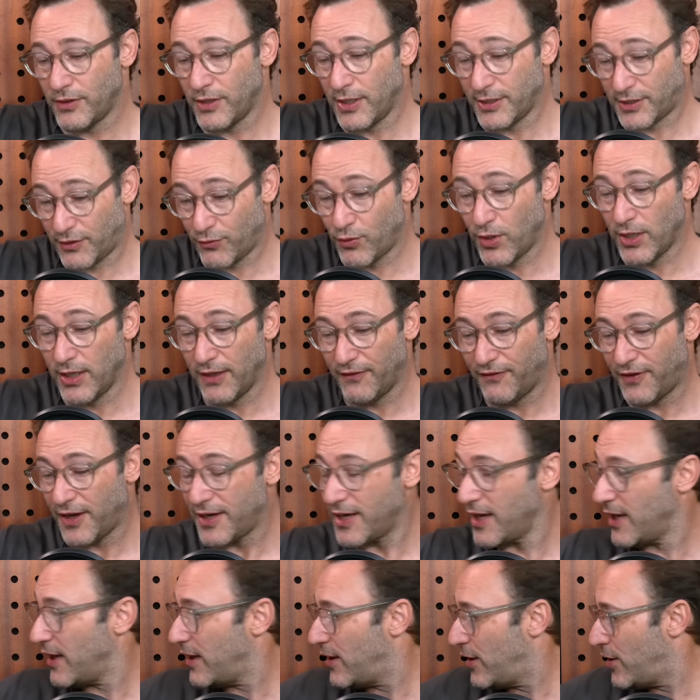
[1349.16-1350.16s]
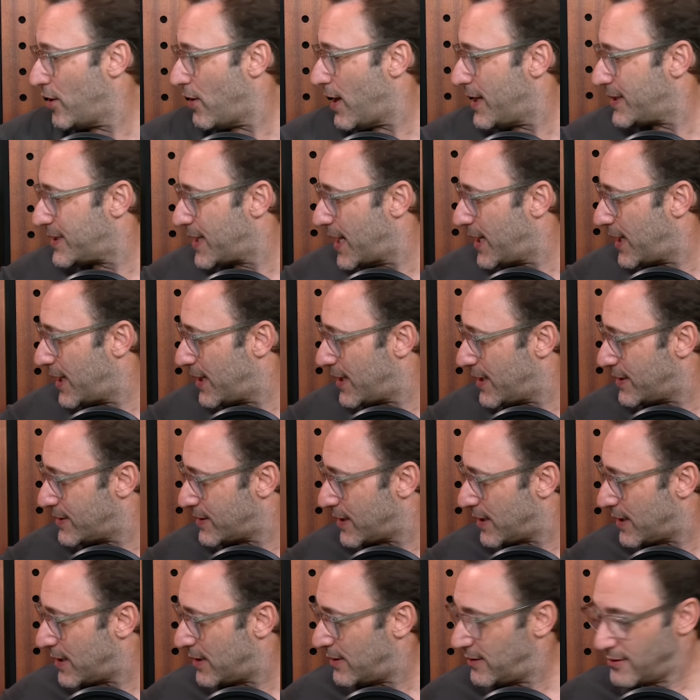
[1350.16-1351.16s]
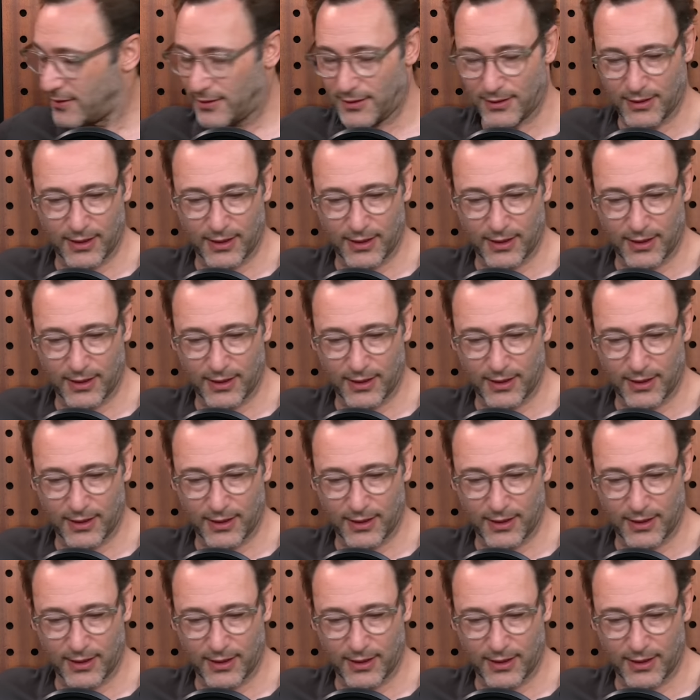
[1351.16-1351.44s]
It's really funny. You know, I take it as a